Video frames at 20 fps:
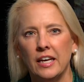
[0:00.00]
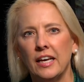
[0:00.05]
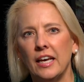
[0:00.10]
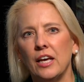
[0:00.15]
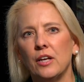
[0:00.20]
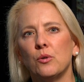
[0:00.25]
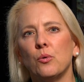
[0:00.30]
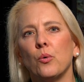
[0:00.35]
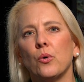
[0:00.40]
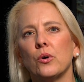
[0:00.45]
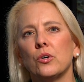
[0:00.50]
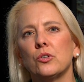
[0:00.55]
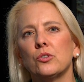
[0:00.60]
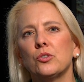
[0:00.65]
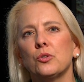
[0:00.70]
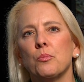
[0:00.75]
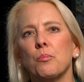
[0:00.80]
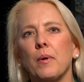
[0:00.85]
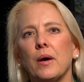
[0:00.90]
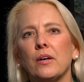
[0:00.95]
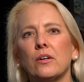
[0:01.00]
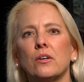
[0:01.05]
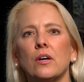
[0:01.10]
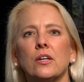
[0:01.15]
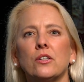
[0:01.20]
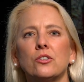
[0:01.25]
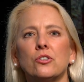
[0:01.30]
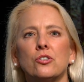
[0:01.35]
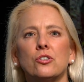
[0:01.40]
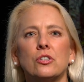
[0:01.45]
in order to better
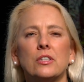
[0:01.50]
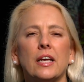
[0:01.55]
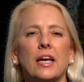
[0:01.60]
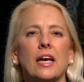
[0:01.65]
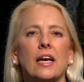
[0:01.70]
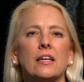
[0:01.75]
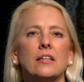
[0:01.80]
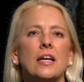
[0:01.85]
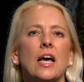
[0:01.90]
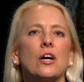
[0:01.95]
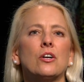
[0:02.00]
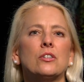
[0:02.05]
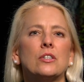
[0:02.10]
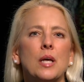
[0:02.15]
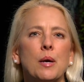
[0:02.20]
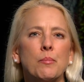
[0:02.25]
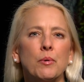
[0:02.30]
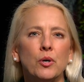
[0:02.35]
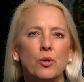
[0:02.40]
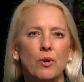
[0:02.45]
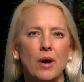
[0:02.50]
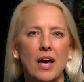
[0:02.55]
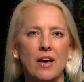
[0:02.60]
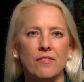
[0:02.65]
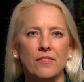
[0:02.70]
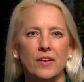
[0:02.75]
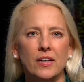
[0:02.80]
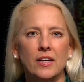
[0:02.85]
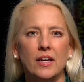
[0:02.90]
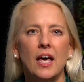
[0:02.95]
understand how
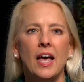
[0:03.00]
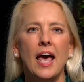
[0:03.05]
demographic